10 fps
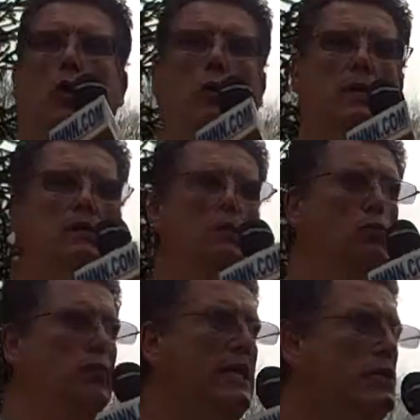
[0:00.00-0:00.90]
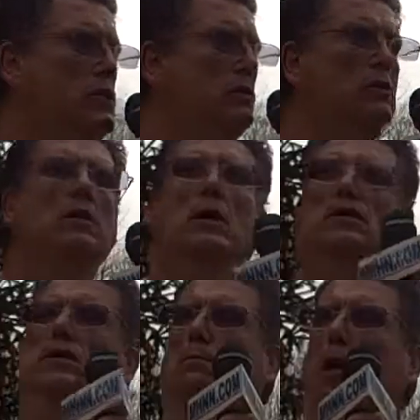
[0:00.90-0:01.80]
who is the regional
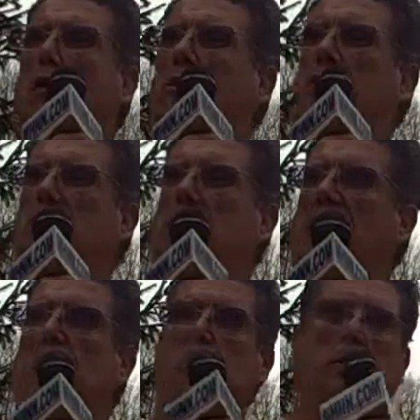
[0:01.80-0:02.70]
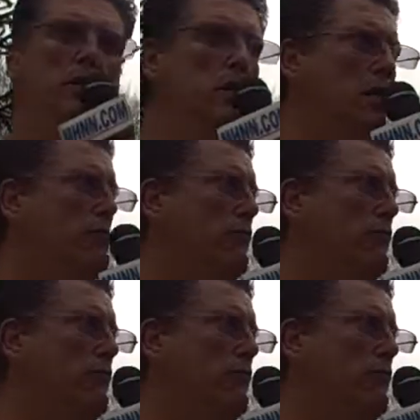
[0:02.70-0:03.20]
Department of State Building Code